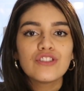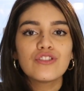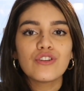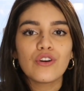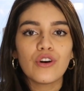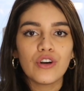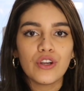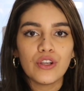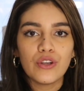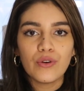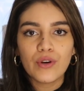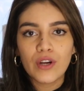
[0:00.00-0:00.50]

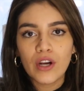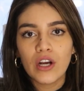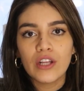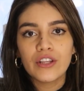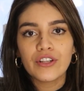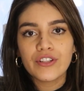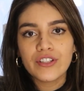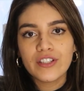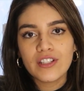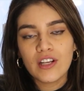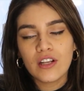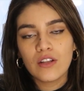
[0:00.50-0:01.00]
so you can
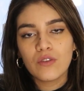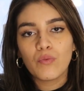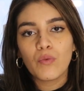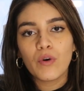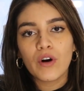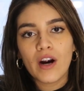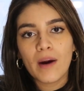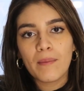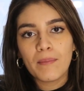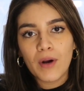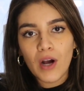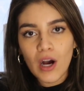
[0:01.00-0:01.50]
understand
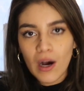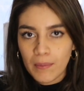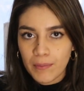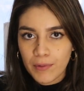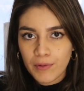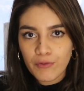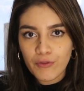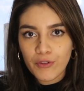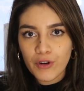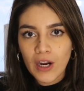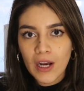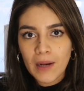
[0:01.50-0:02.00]
where I'm
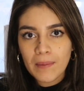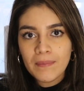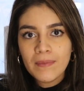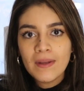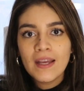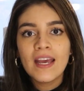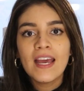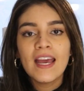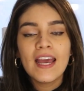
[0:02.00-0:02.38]
coming from